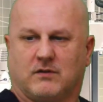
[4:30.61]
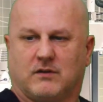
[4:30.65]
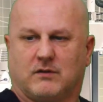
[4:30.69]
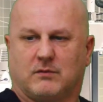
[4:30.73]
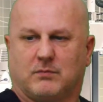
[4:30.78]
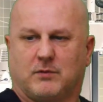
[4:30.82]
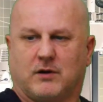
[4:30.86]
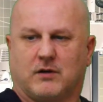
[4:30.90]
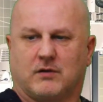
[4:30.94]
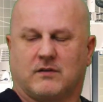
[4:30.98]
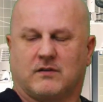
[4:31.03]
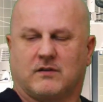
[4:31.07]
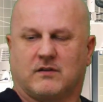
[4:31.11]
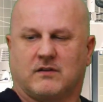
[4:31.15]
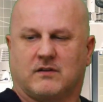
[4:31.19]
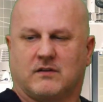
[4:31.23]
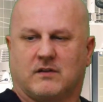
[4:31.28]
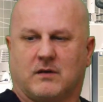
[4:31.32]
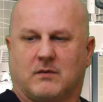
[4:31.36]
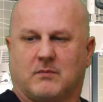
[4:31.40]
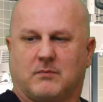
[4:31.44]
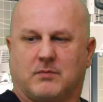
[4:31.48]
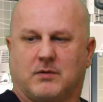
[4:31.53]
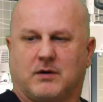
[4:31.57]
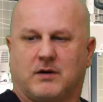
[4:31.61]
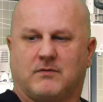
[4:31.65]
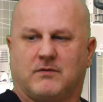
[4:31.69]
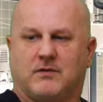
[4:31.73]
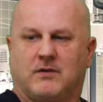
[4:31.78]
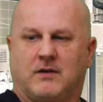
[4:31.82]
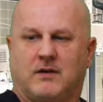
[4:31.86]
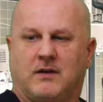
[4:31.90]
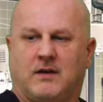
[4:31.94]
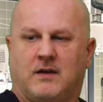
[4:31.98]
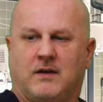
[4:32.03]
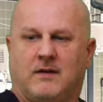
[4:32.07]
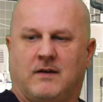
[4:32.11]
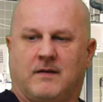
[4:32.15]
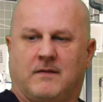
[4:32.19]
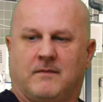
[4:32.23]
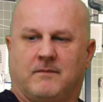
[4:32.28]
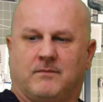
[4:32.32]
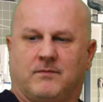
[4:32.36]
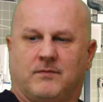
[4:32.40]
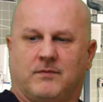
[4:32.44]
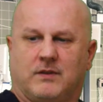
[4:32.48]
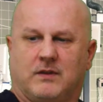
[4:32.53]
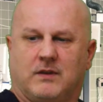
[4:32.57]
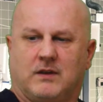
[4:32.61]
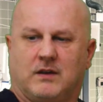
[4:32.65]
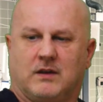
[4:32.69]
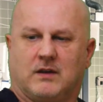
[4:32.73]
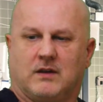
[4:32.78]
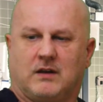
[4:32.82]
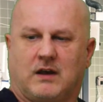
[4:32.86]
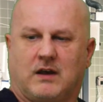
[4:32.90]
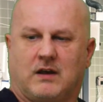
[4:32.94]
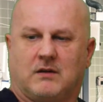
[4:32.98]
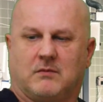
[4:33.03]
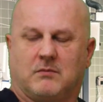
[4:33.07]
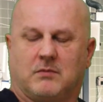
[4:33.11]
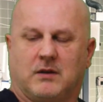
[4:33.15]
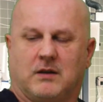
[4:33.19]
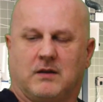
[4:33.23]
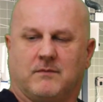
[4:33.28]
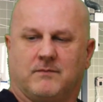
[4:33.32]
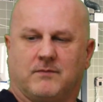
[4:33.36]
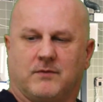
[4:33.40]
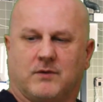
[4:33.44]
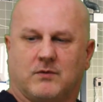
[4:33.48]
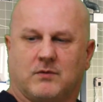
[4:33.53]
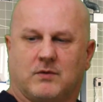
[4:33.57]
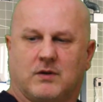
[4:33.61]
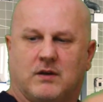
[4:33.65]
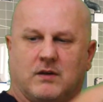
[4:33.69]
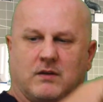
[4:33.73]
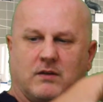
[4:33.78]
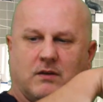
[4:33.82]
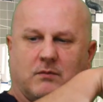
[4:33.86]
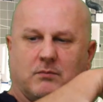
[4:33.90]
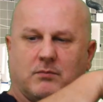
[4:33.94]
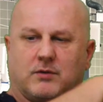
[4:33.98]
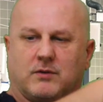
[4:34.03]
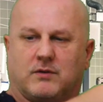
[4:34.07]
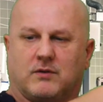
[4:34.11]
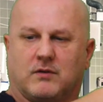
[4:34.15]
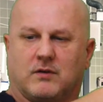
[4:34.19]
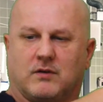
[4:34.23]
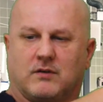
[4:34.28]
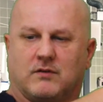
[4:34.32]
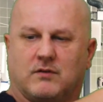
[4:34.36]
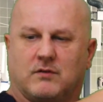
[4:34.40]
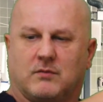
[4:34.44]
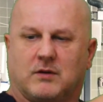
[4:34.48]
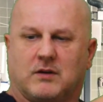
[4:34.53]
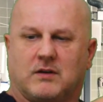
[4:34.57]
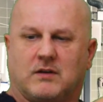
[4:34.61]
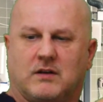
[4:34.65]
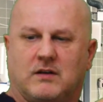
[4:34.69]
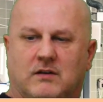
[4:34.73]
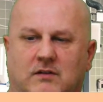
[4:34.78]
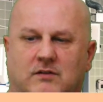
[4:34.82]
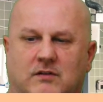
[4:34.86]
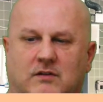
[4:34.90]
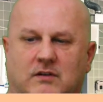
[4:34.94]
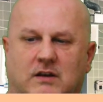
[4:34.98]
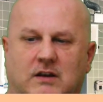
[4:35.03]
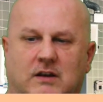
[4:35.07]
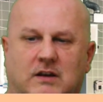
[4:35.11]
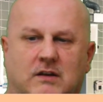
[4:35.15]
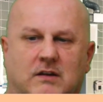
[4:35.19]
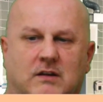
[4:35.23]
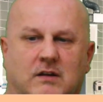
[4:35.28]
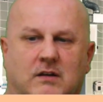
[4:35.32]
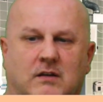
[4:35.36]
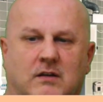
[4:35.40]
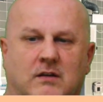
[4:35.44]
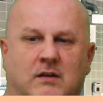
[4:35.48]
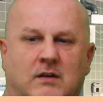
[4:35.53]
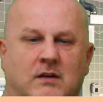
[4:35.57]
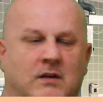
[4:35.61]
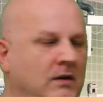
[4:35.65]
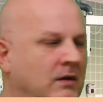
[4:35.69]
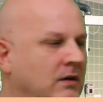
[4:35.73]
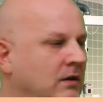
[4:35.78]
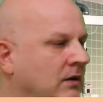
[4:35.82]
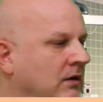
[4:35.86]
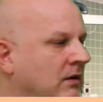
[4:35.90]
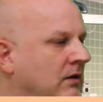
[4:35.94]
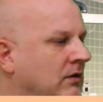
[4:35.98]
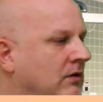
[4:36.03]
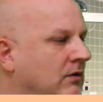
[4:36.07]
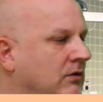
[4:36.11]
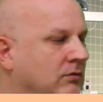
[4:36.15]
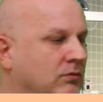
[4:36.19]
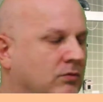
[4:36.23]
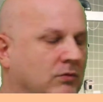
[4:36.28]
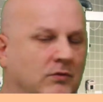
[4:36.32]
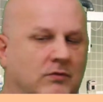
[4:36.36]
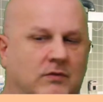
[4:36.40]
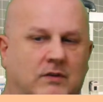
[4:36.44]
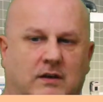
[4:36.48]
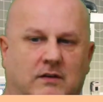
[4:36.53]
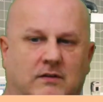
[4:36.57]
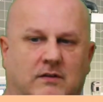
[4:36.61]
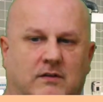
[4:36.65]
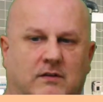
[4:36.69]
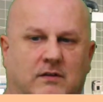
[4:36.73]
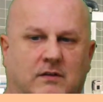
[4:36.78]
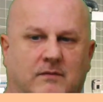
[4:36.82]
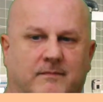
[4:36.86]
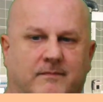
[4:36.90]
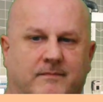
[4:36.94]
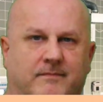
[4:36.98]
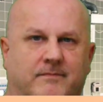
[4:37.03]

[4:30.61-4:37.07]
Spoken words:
This part sits above the anatomy. Okay, they put their instrumentation in through this,